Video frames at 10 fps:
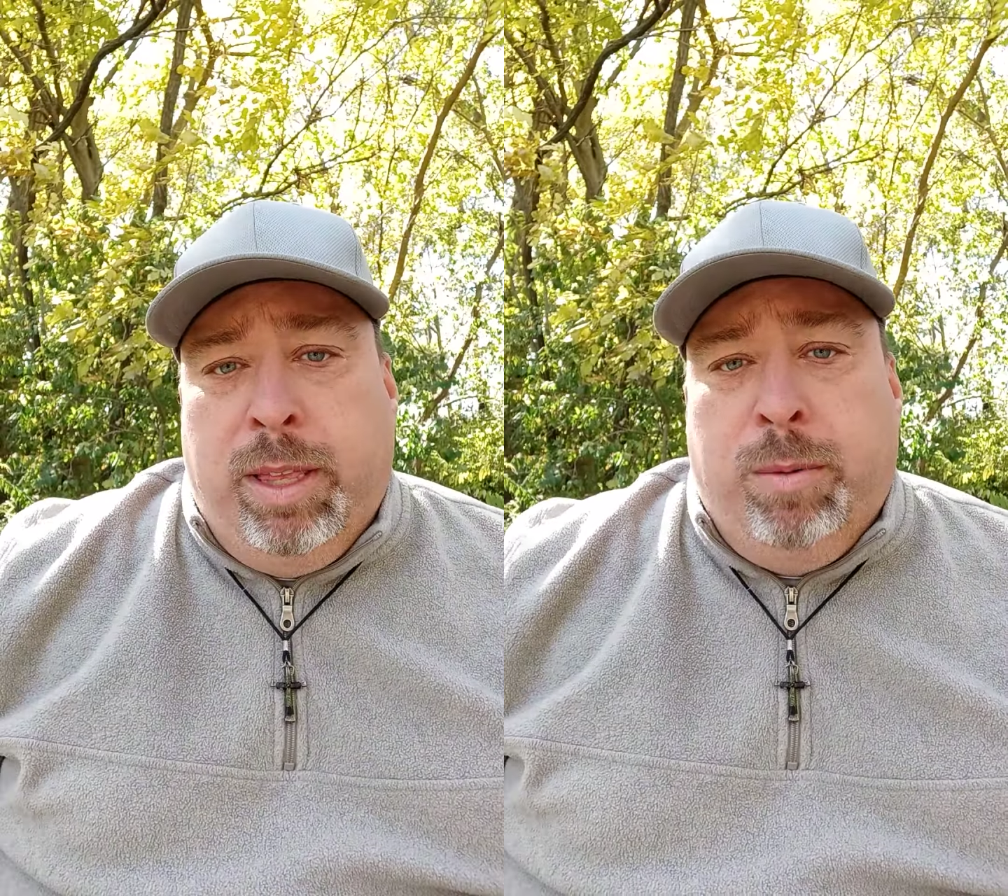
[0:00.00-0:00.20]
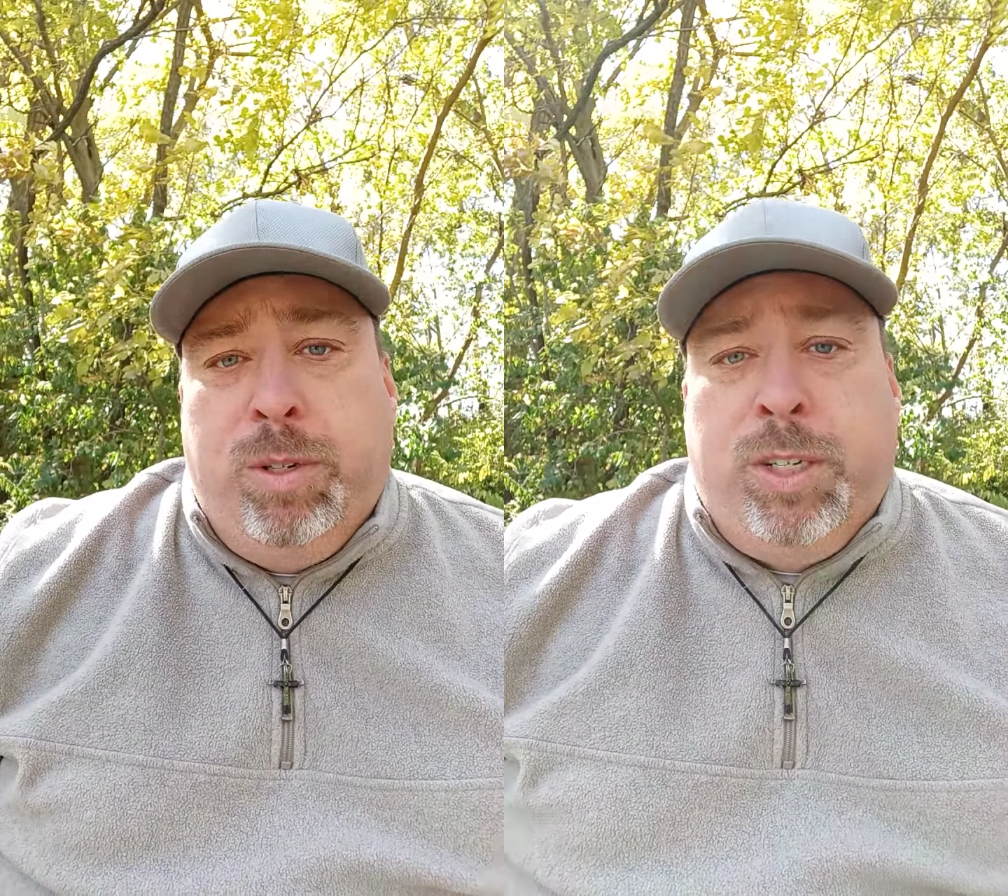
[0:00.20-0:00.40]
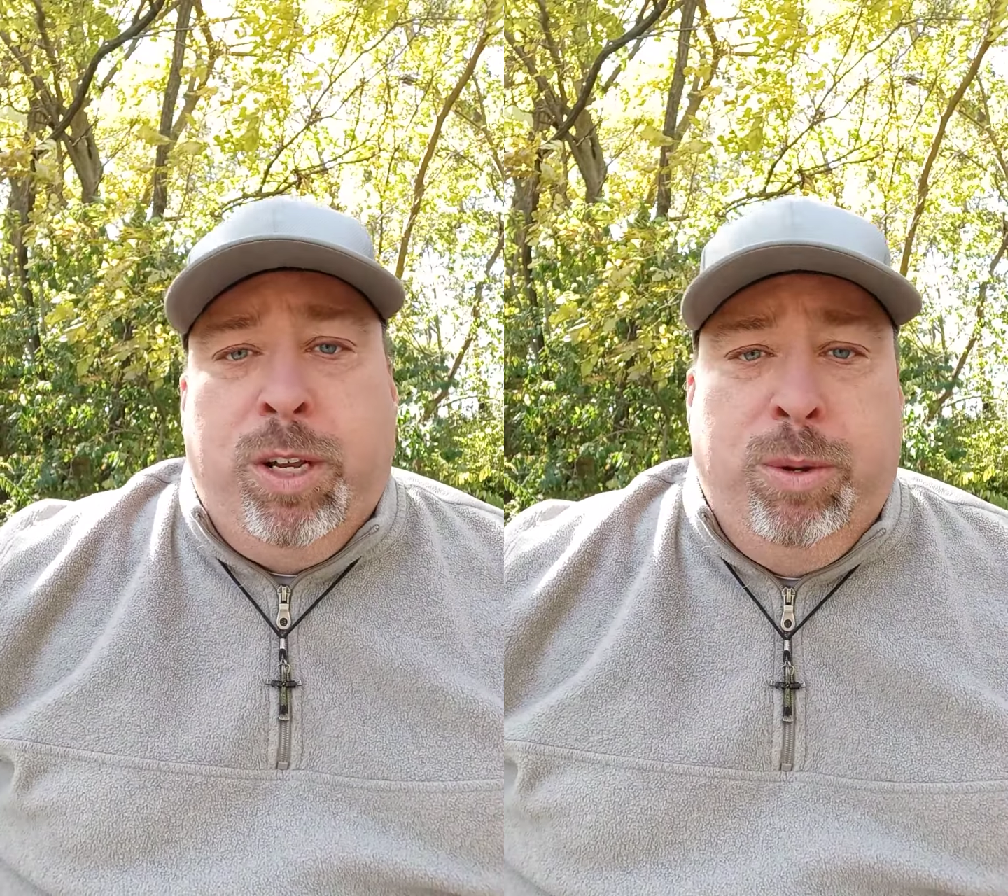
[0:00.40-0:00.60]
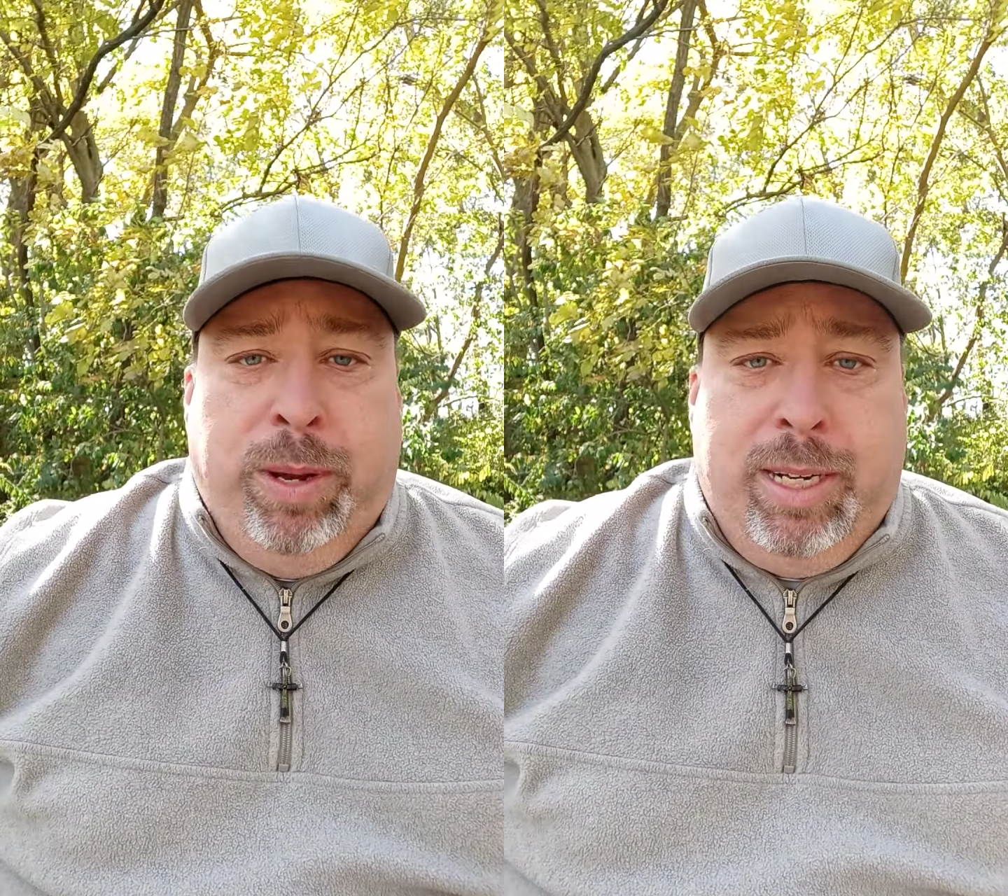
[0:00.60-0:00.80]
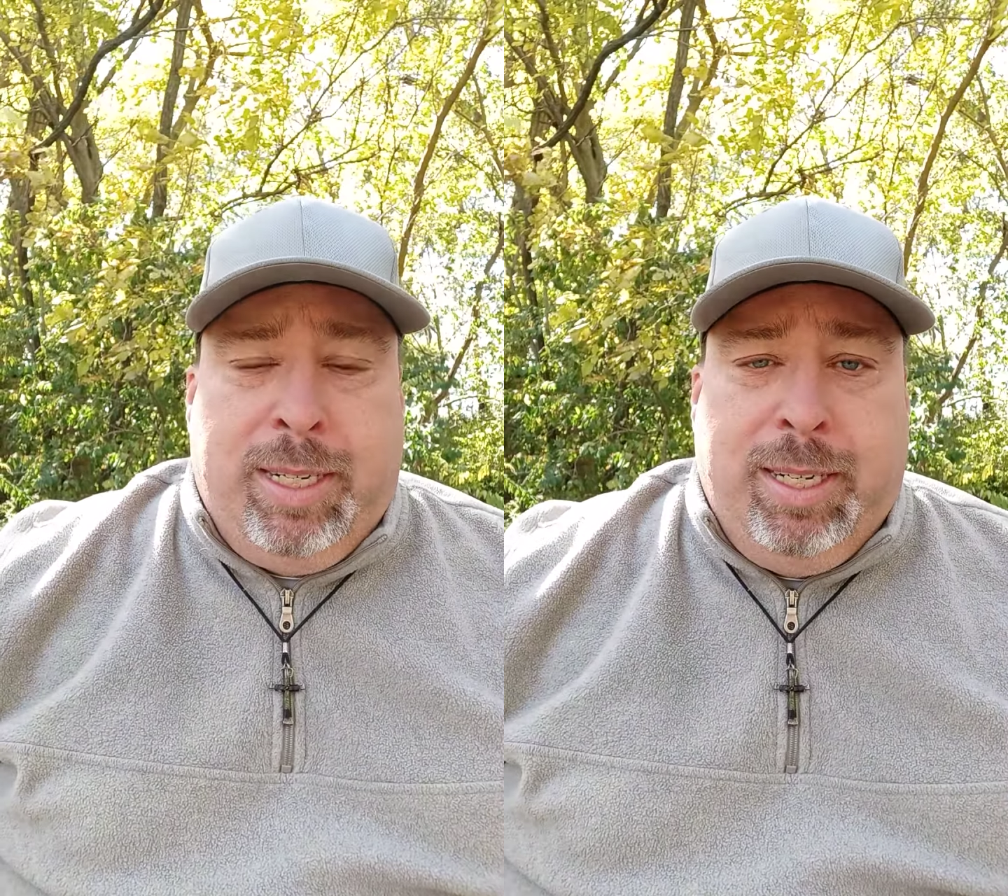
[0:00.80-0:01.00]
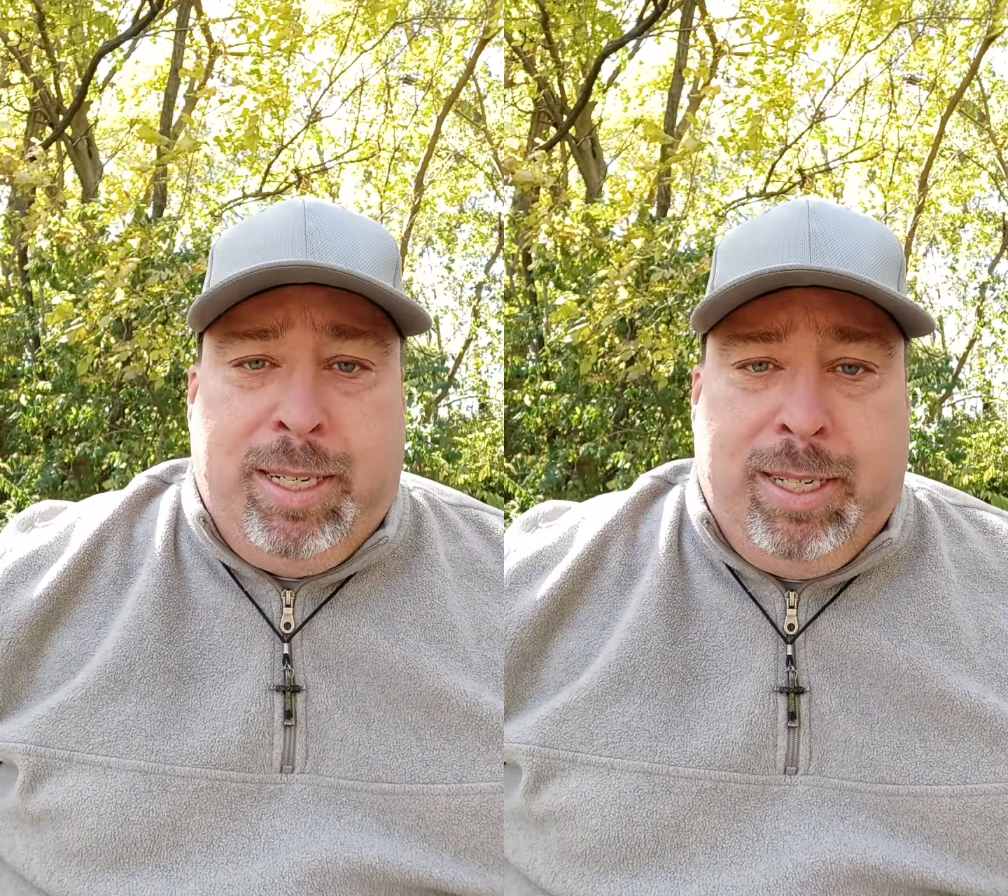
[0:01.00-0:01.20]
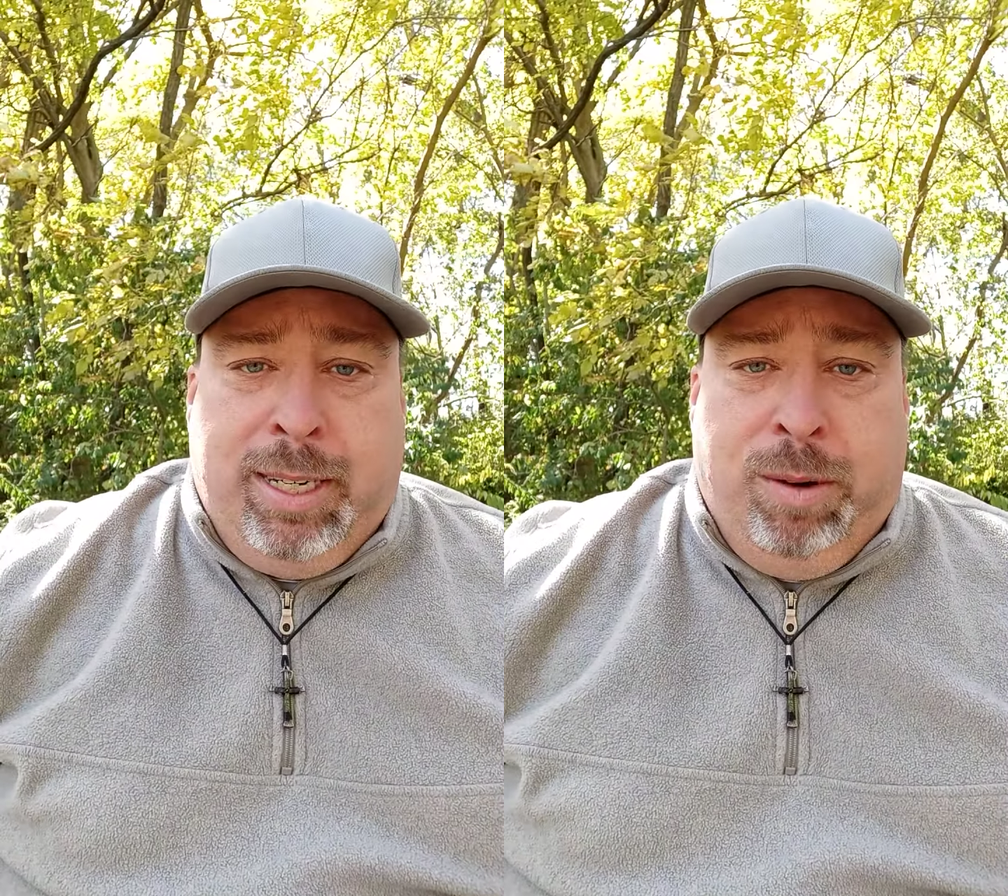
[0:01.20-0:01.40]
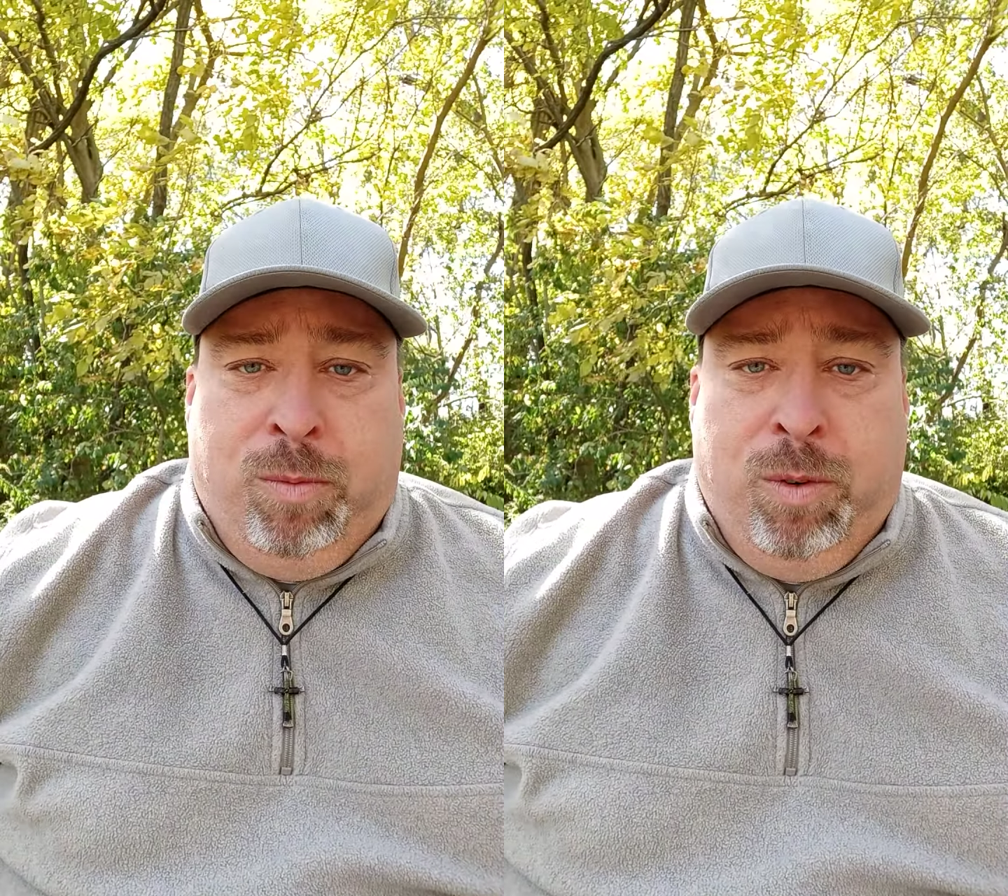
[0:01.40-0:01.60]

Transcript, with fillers: there was two instances that